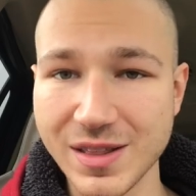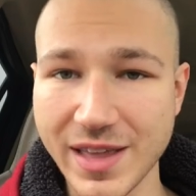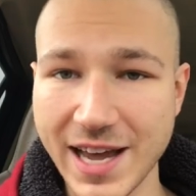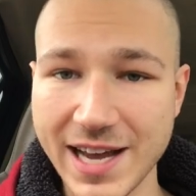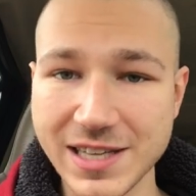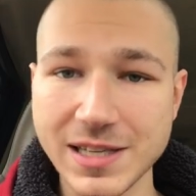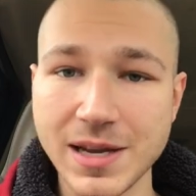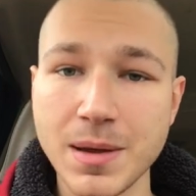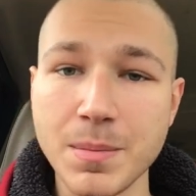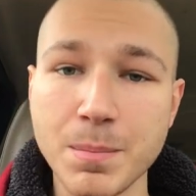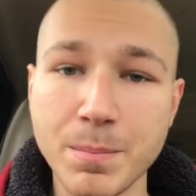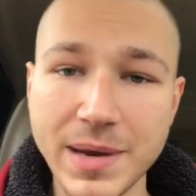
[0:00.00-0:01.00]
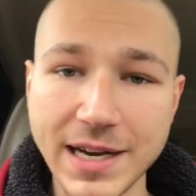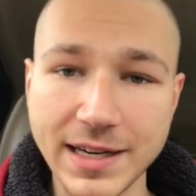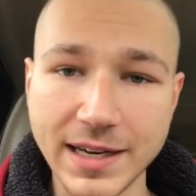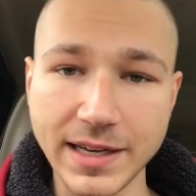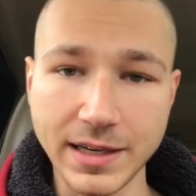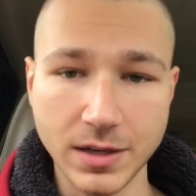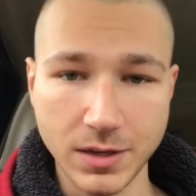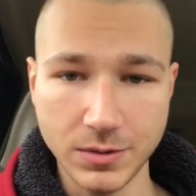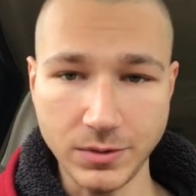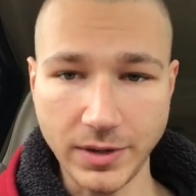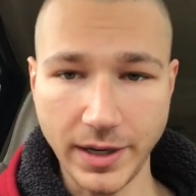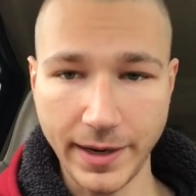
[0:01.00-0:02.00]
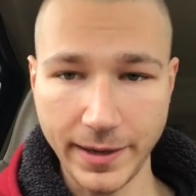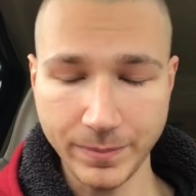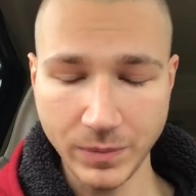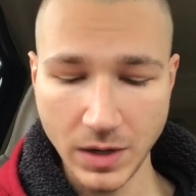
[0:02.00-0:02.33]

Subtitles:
that bigly. Okay.